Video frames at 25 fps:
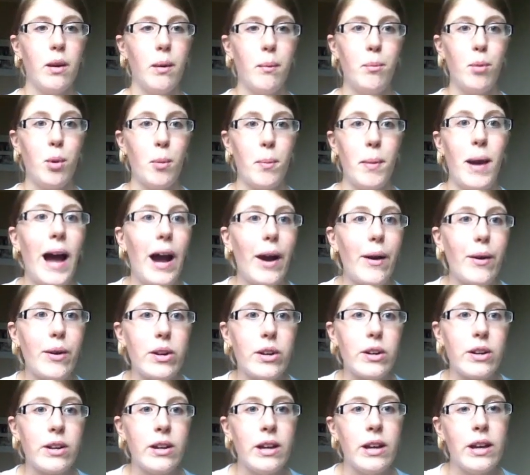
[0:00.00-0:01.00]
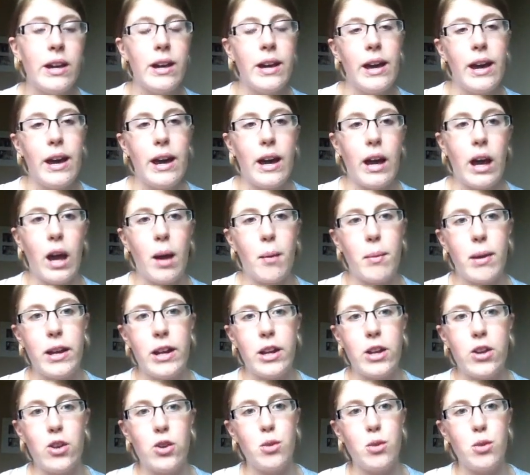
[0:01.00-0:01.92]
more power, and he